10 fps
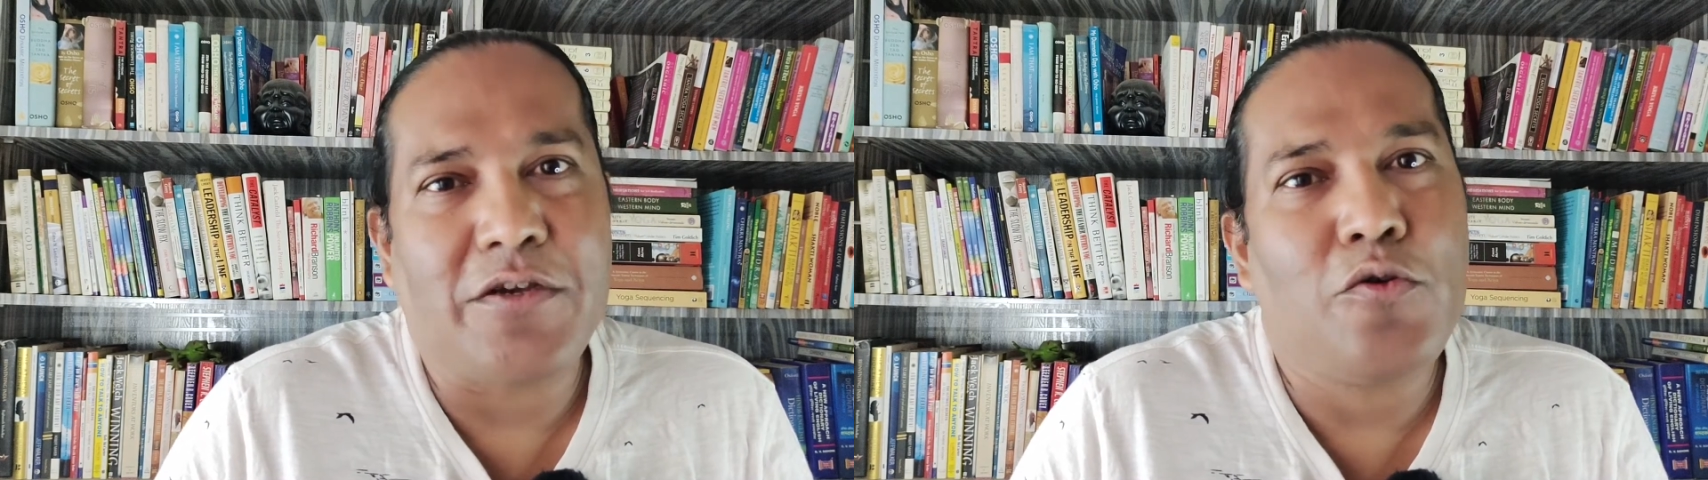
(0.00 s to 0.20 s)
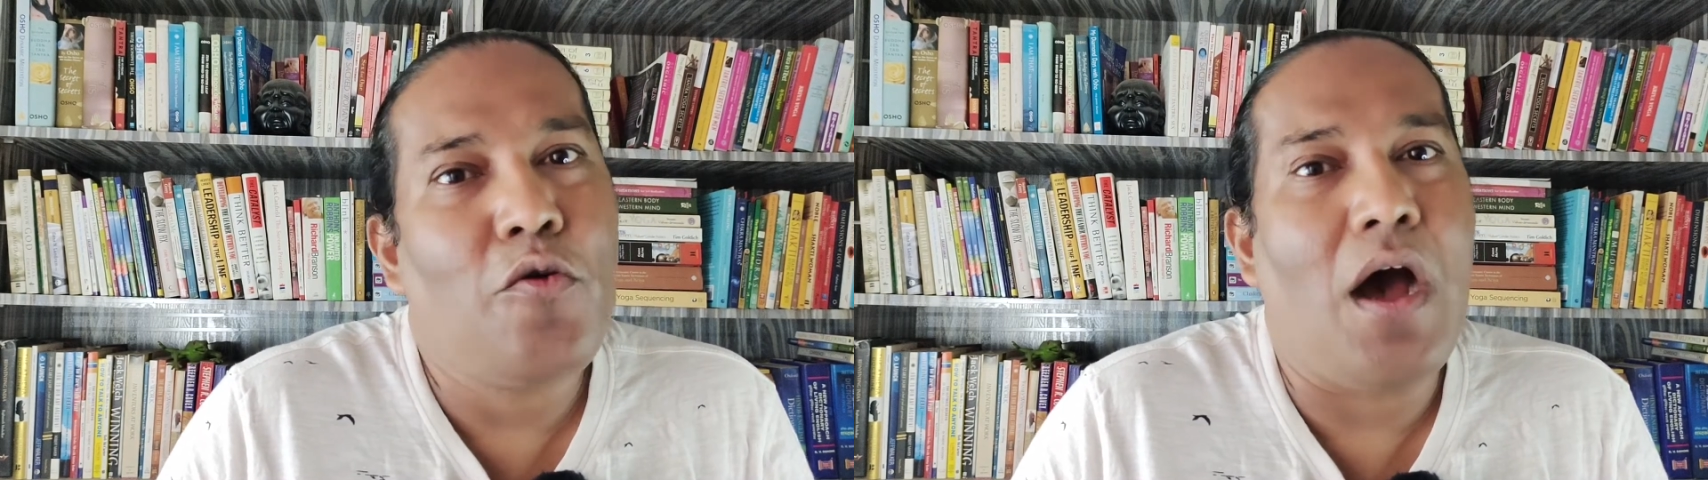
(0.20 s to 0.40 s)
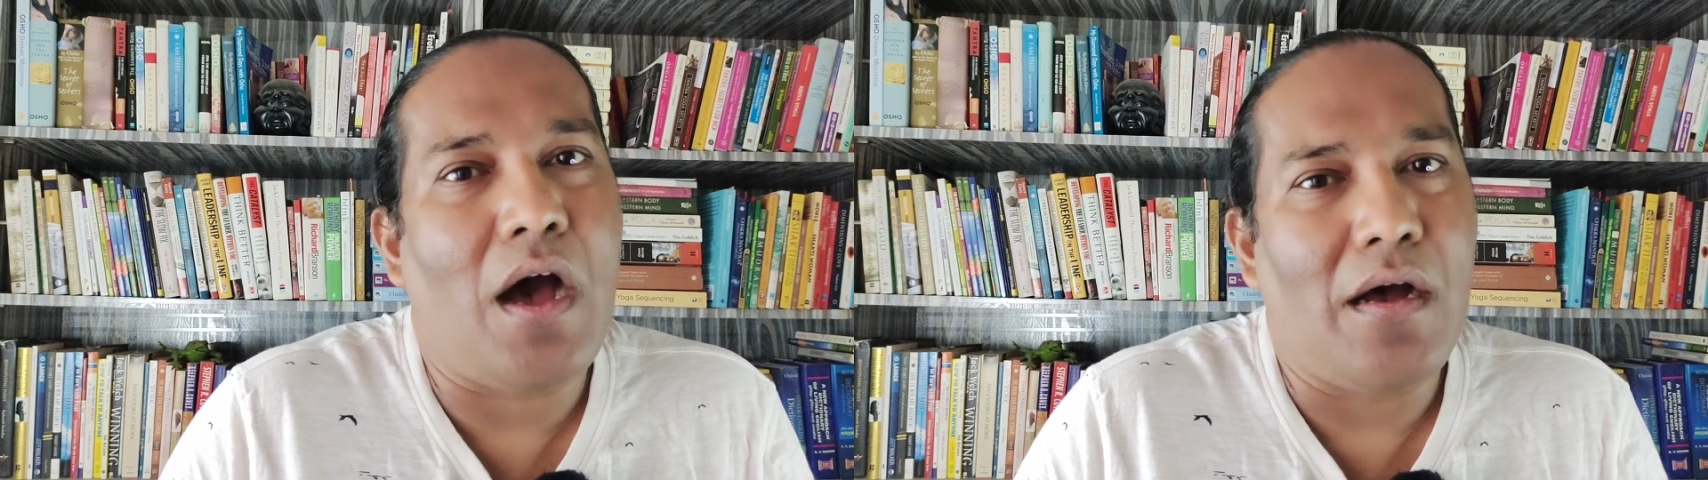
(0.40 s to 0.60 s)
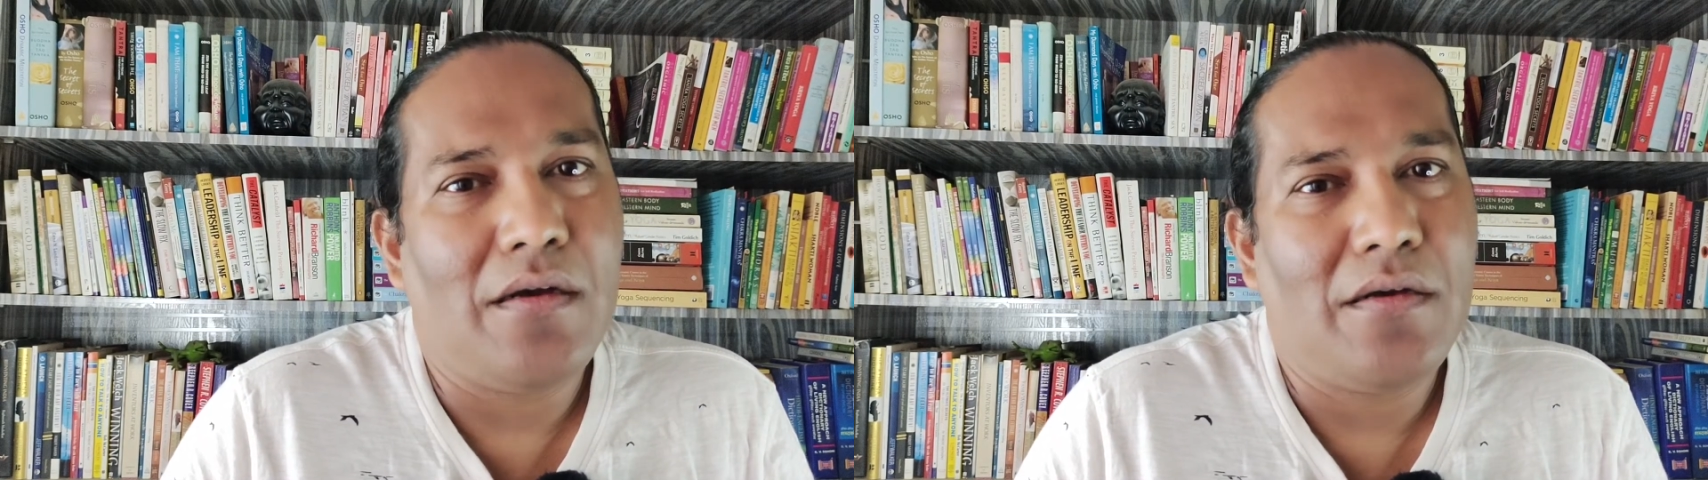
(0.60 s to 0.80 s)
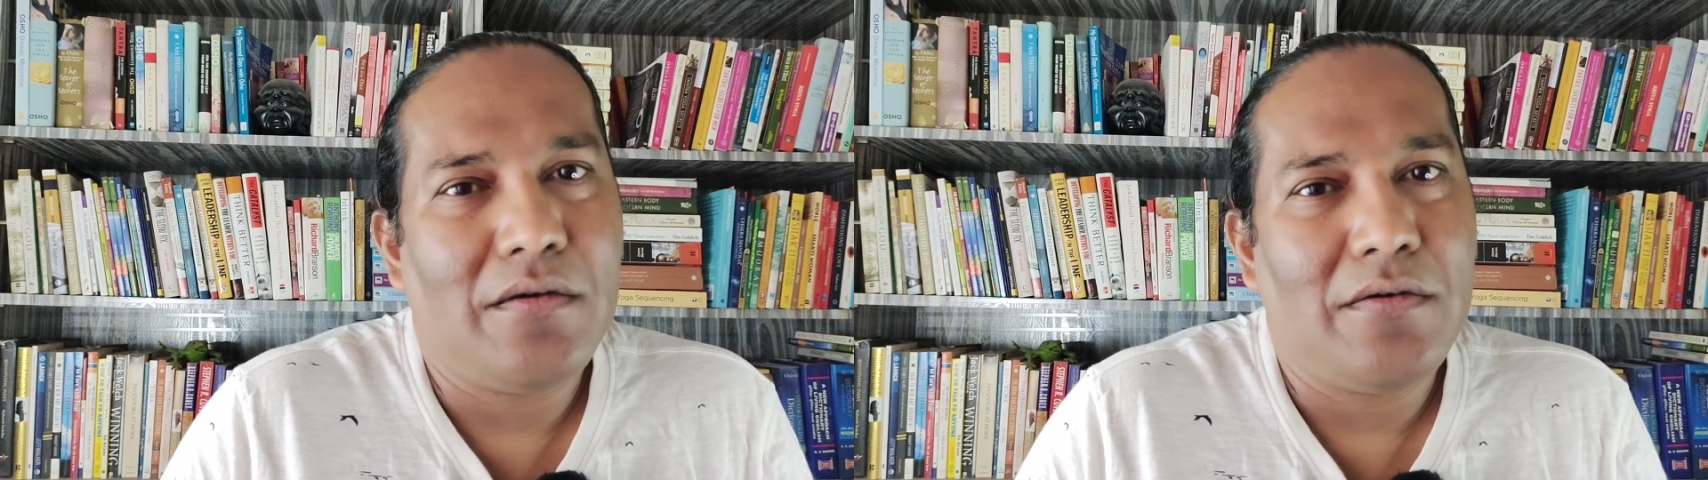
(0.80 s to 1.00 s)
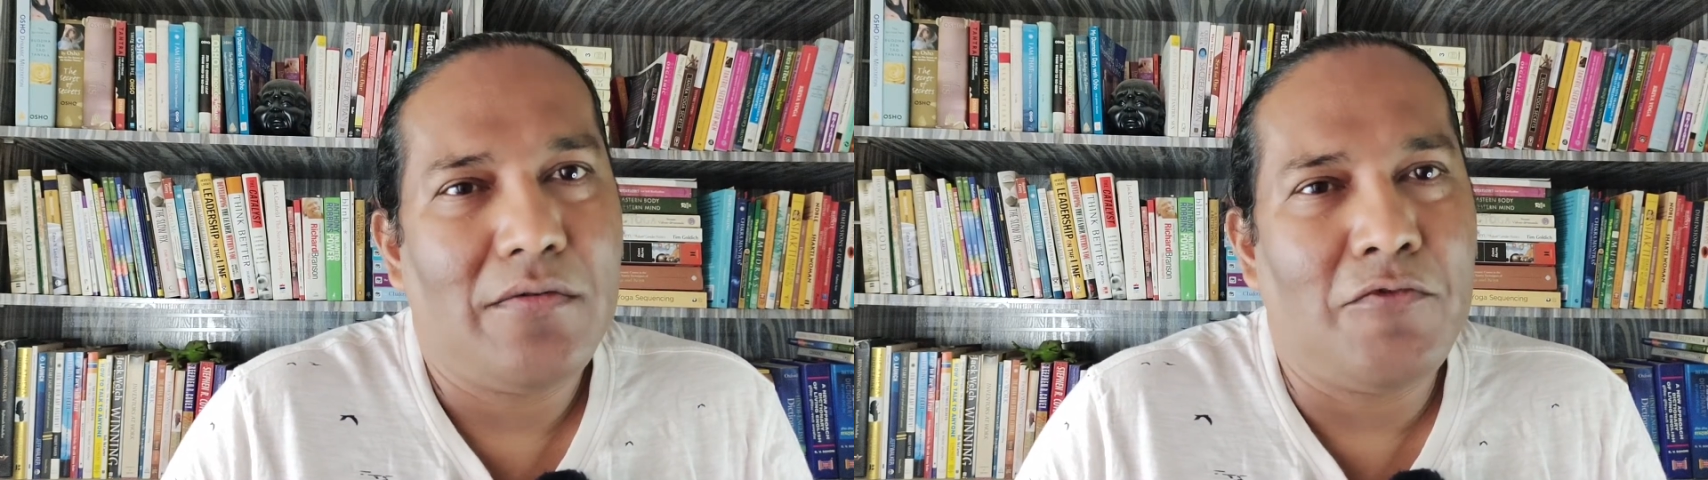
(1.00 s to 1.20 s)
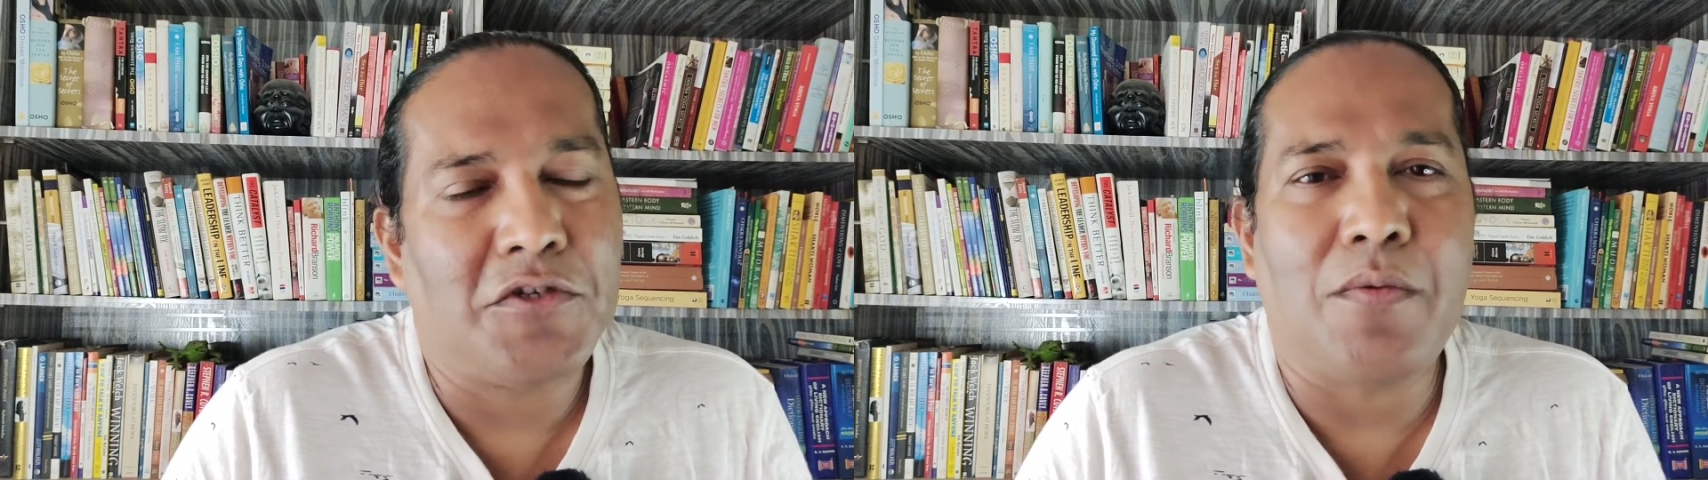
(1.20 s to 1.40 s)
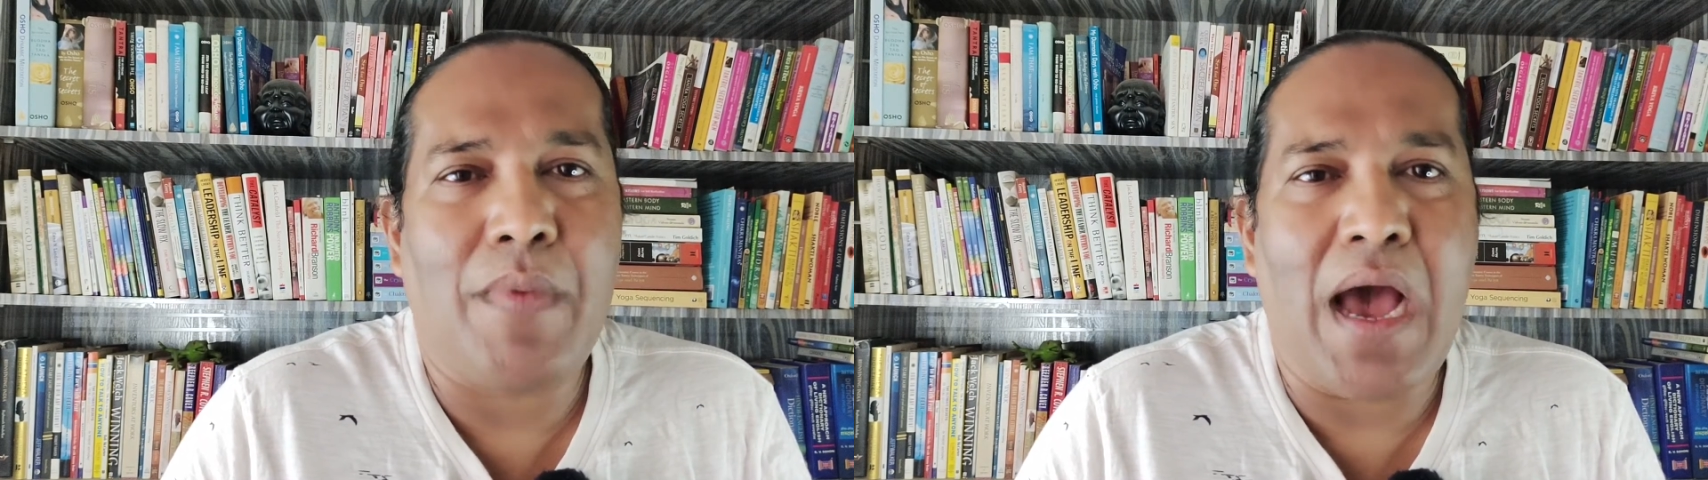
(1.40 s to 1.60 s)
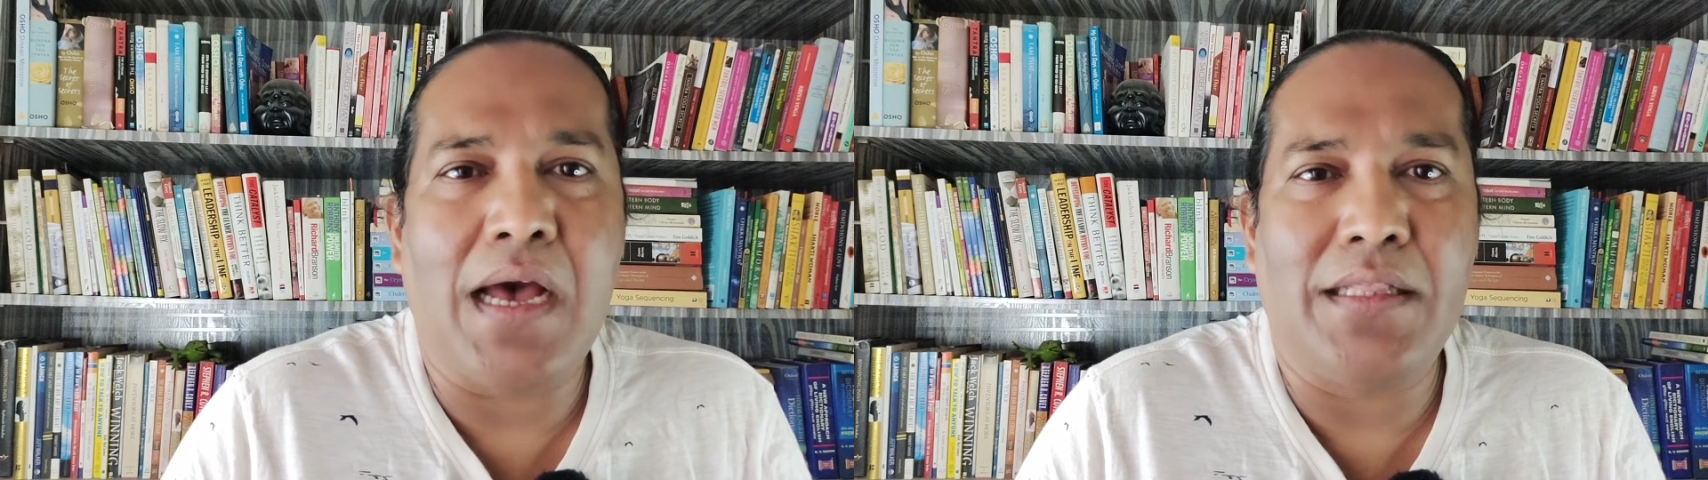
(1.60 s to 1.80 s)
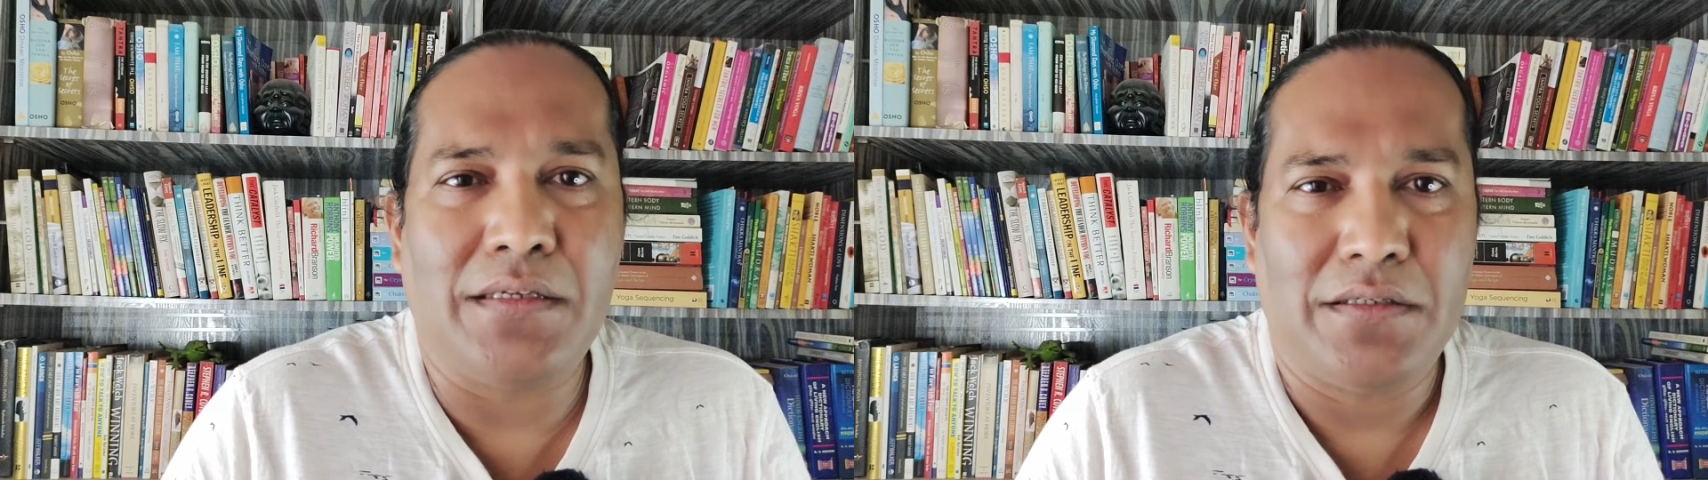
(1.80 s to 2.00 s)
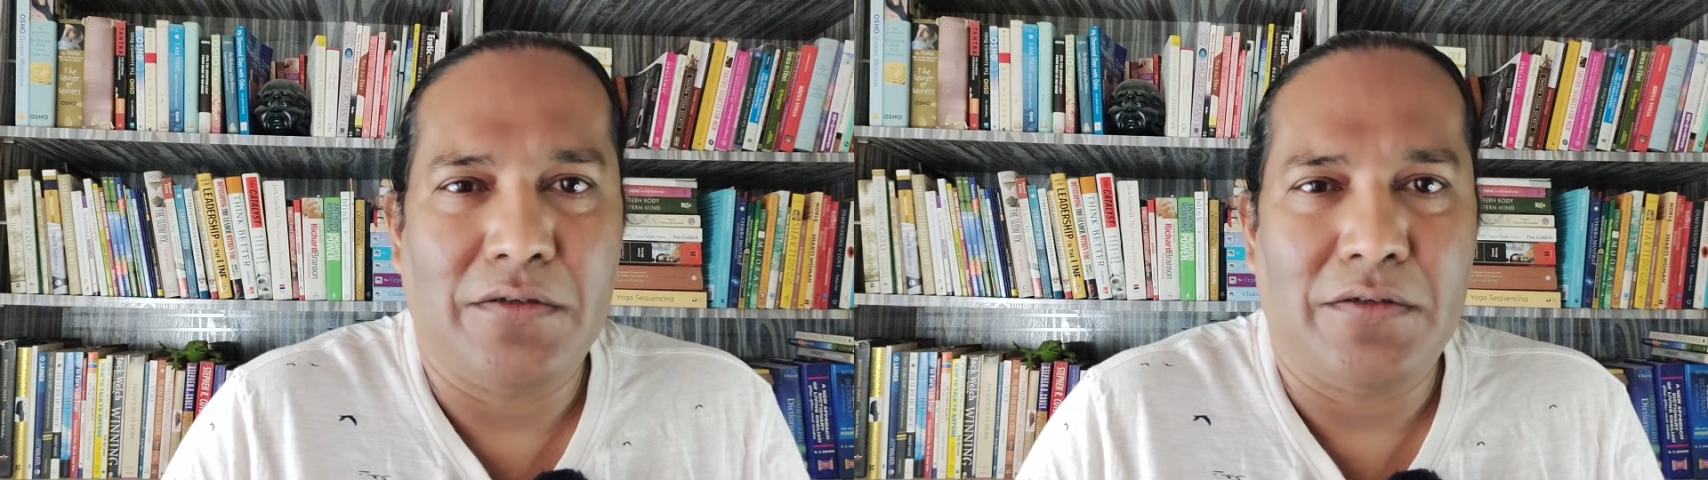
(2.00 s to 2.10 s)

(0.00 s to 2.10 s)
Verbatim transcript: Guha was a man